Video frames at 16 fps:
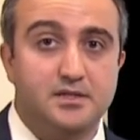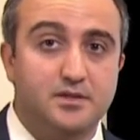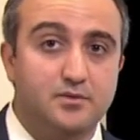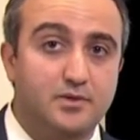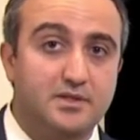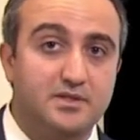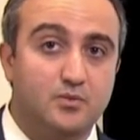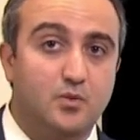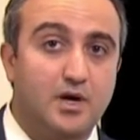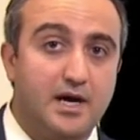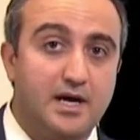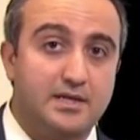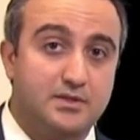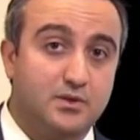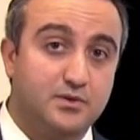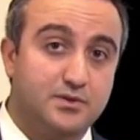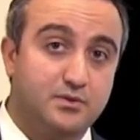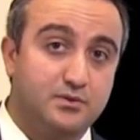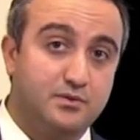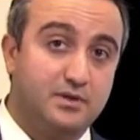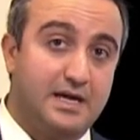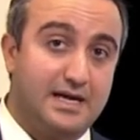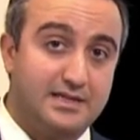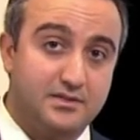The reason why is
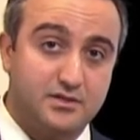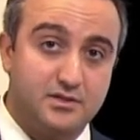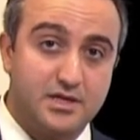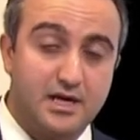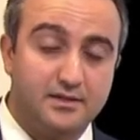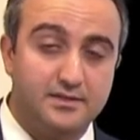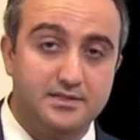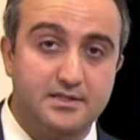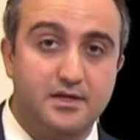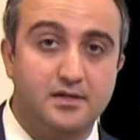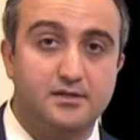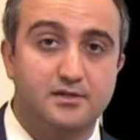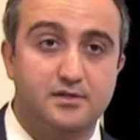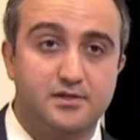also as the child is younger,